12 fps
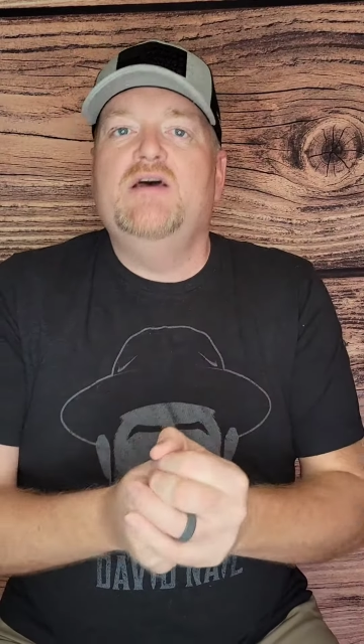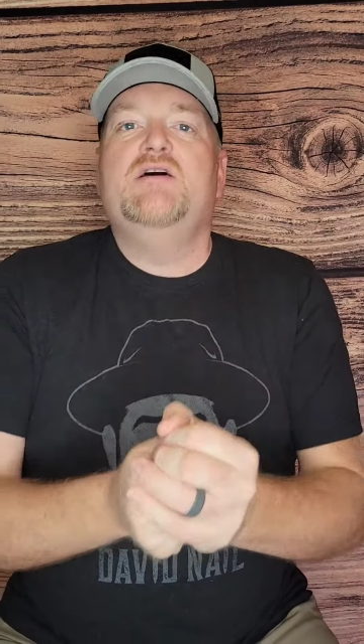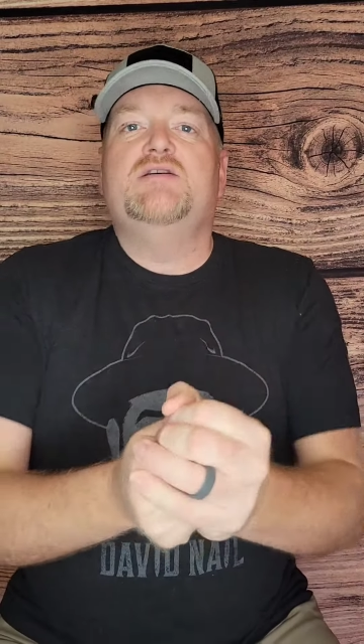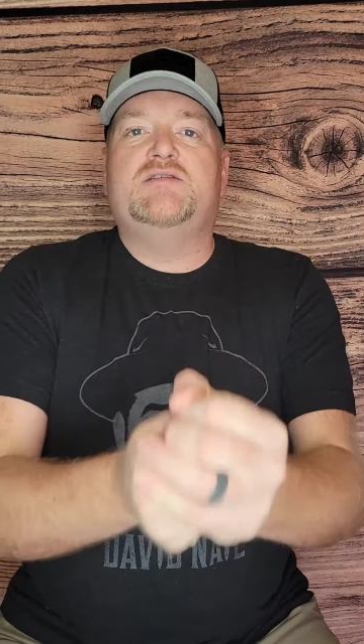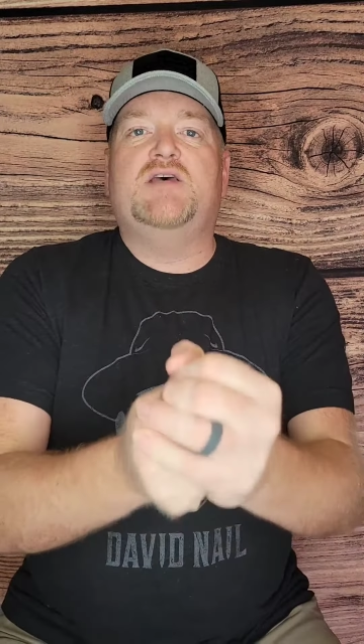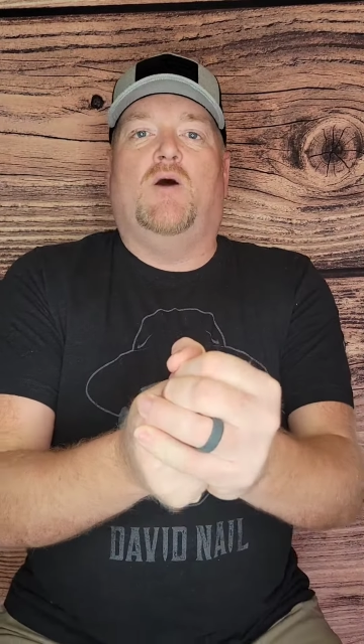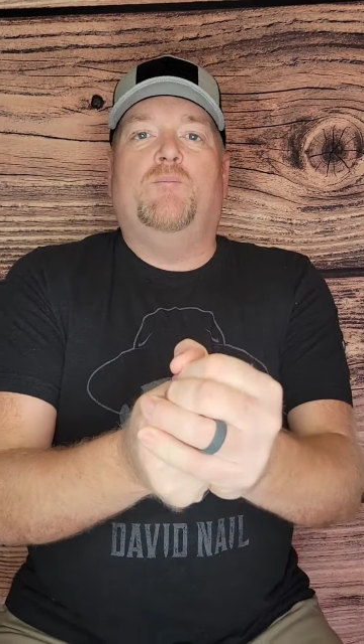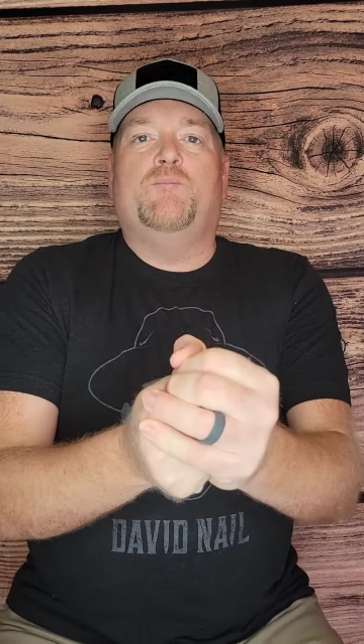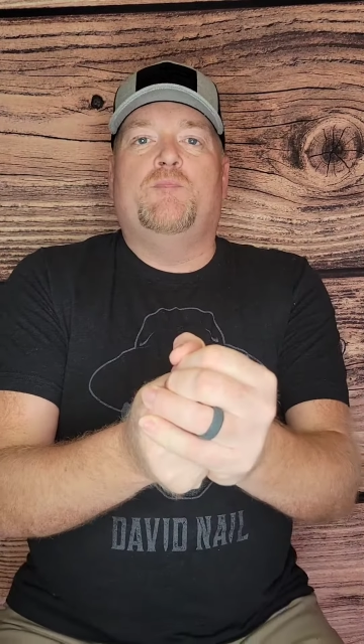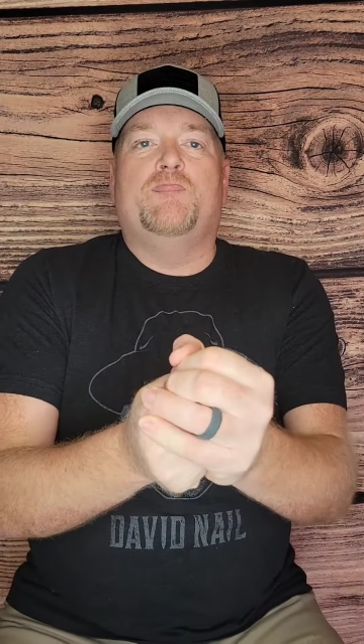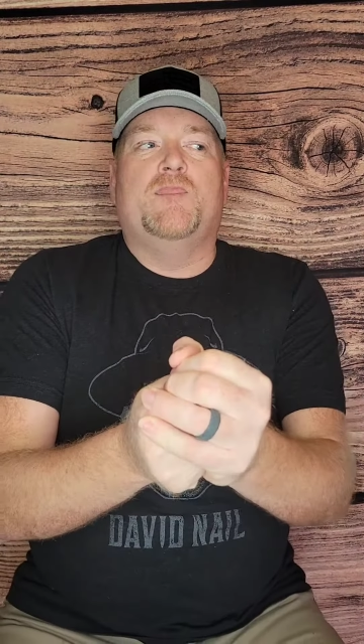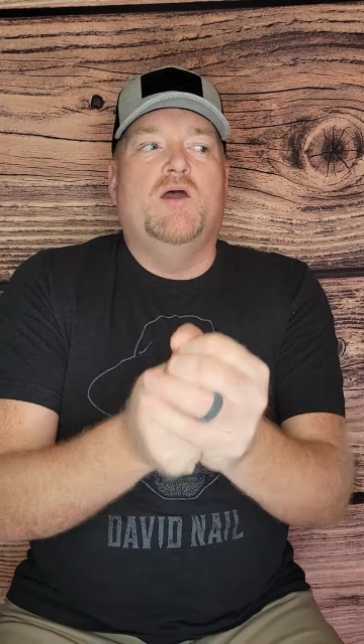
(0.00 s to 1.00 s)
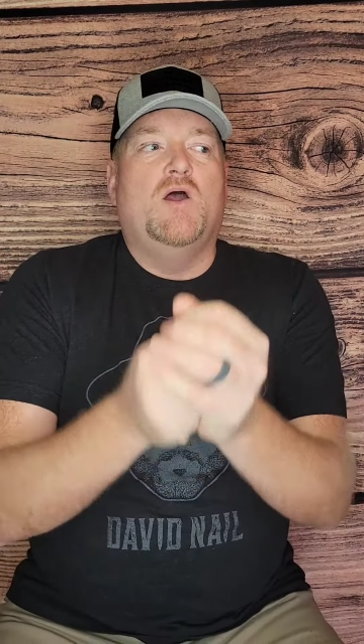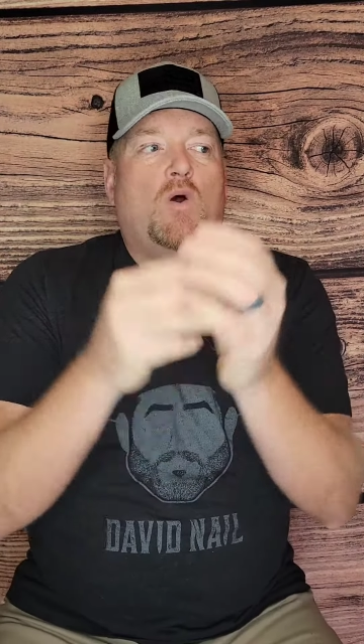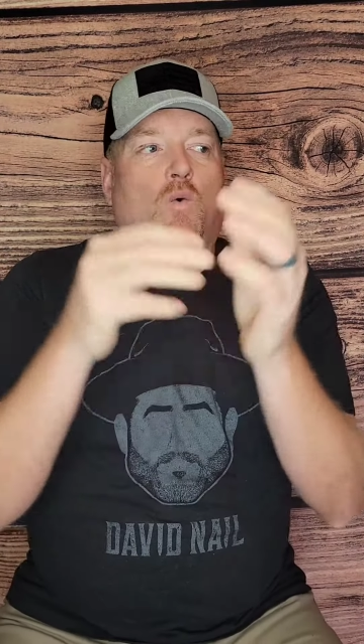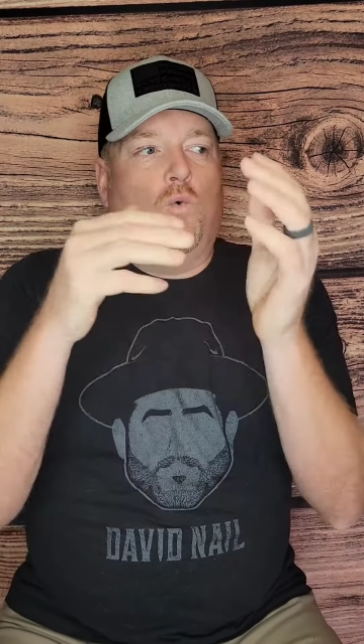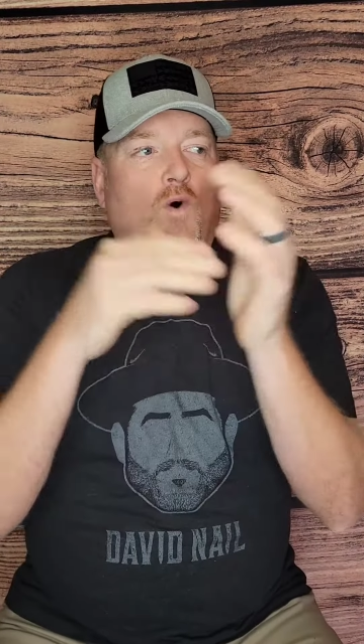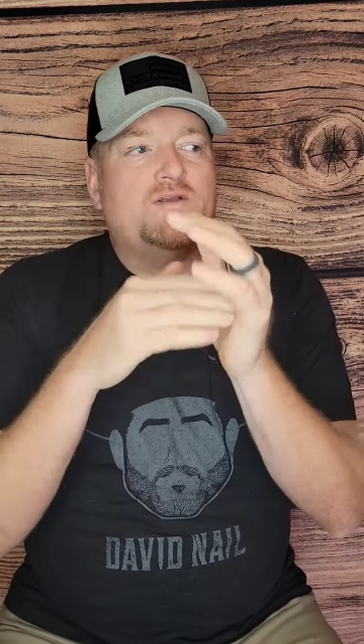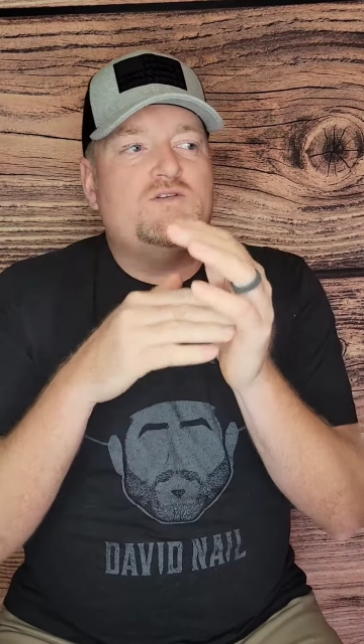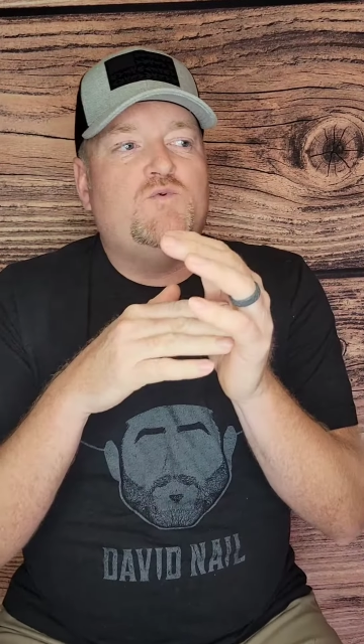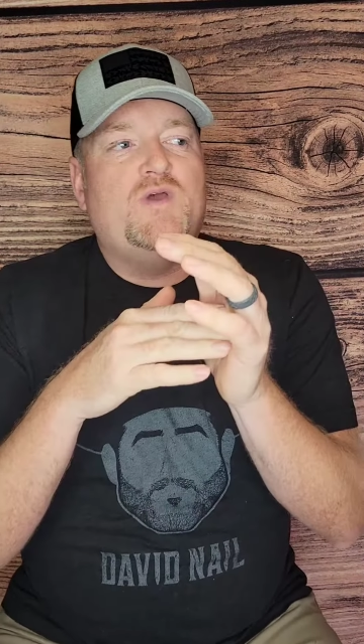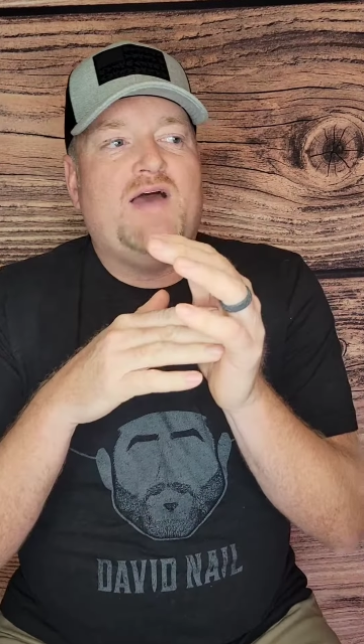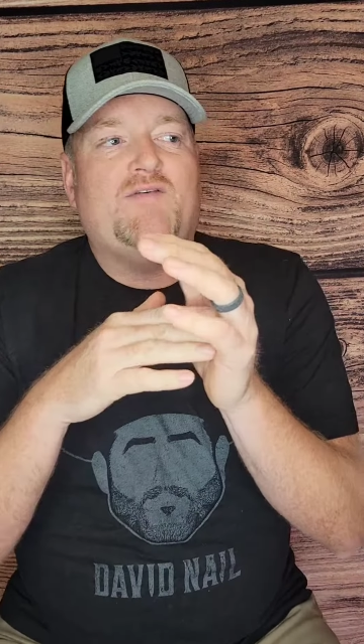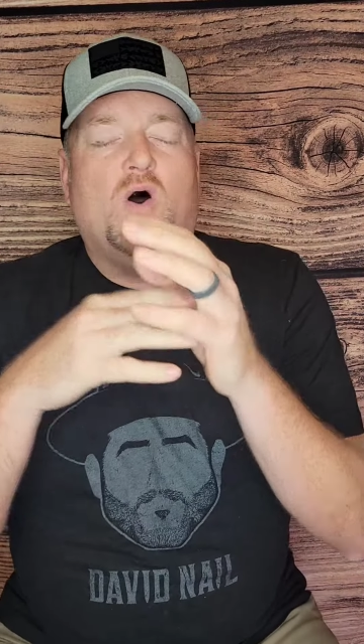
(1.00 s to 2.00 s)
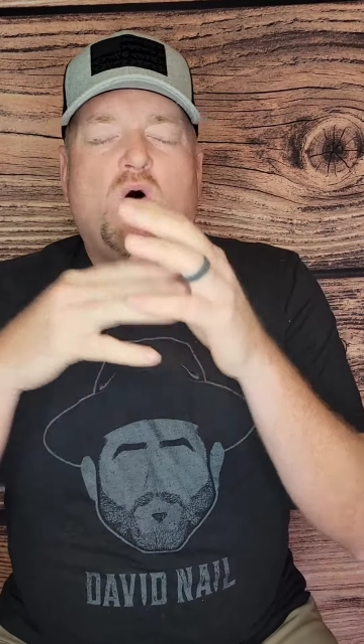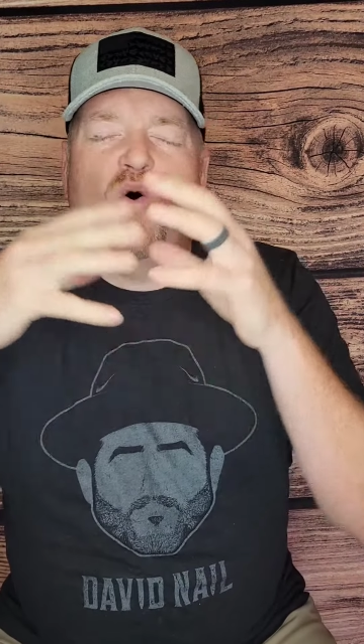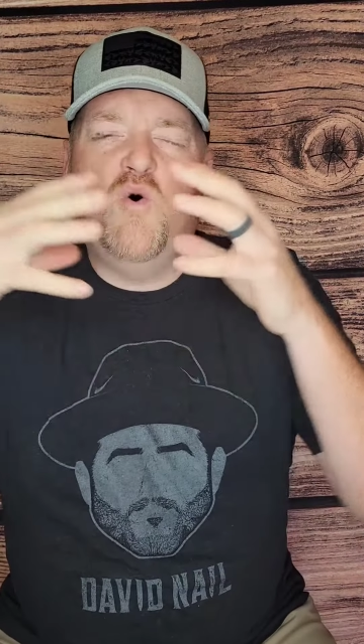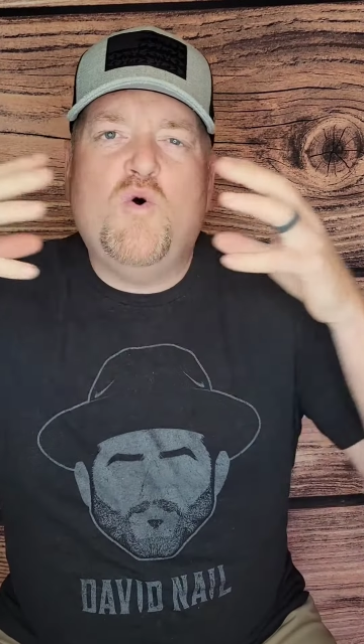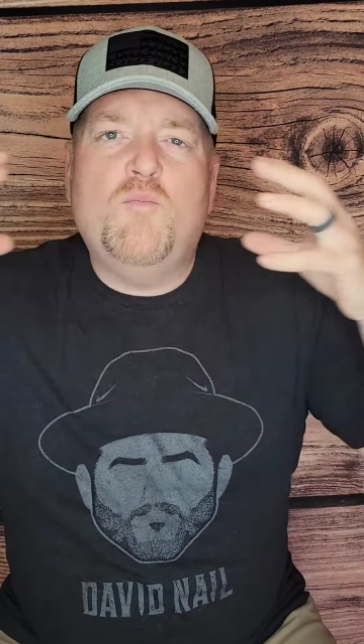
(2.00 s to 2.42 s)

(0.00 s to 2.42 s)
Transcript: So, once we have a whole